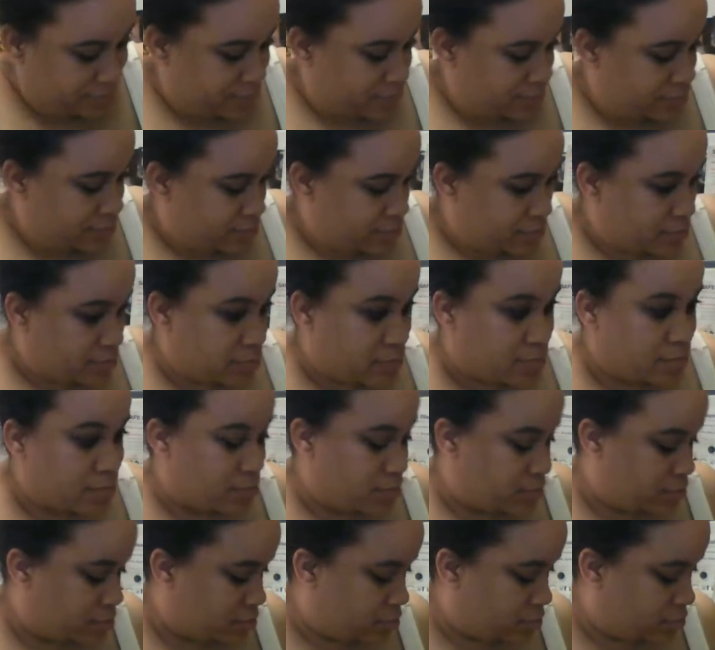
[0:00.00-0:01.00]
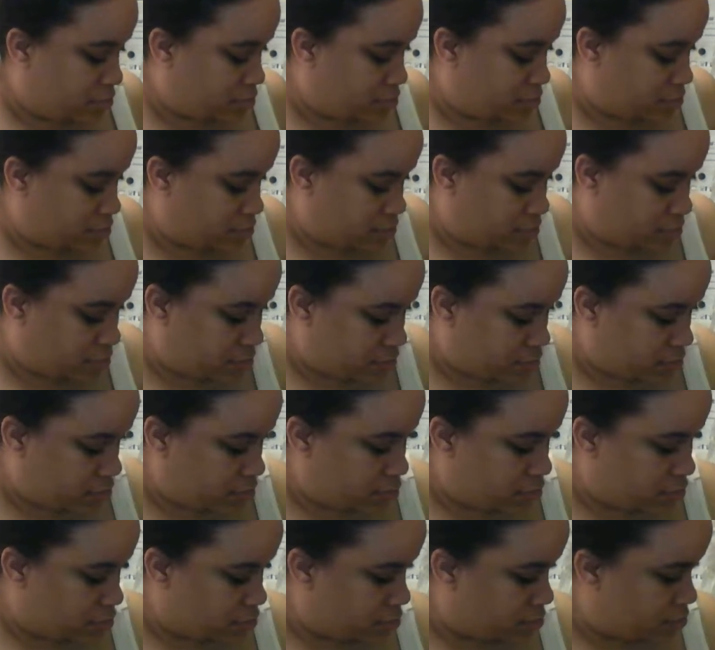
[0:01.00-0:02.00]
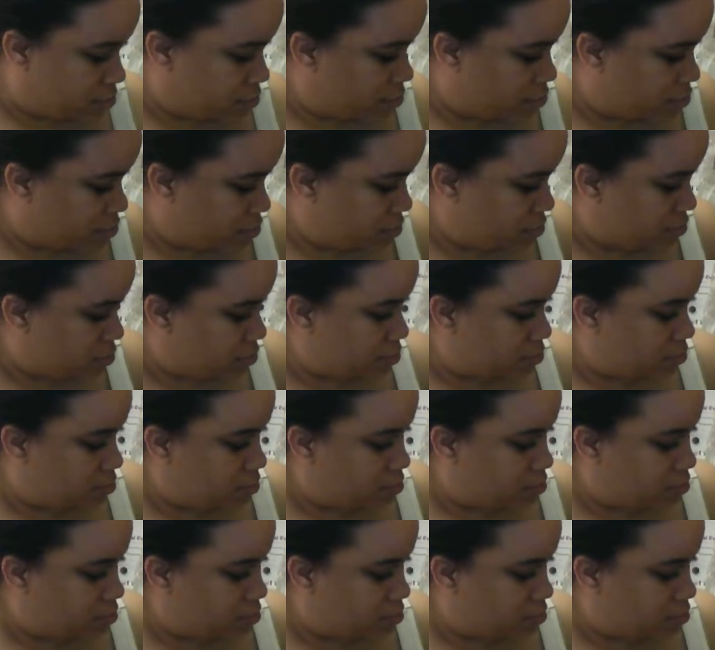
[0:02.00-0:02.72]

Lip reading: [no speech]